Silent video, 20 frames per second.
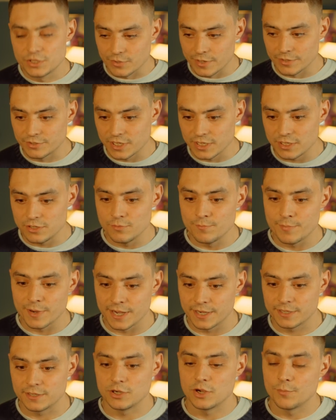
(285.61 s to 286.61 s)
So I'll take you
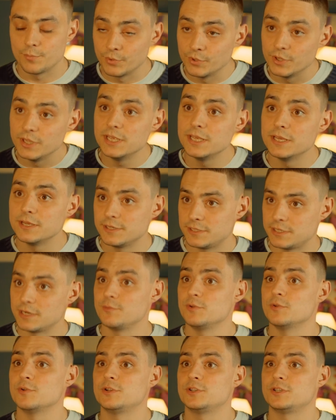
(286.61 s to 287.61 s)
back a couple of years to
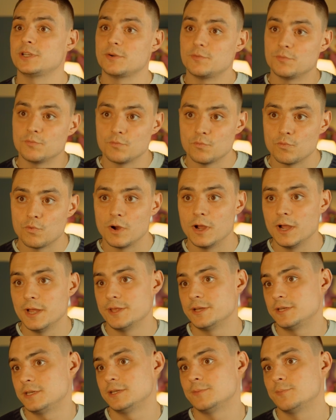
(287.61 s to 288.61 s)
help you understand why
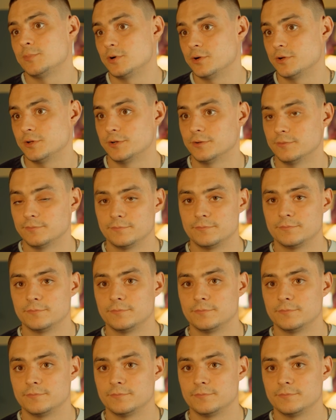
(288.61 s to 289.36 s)
this is important.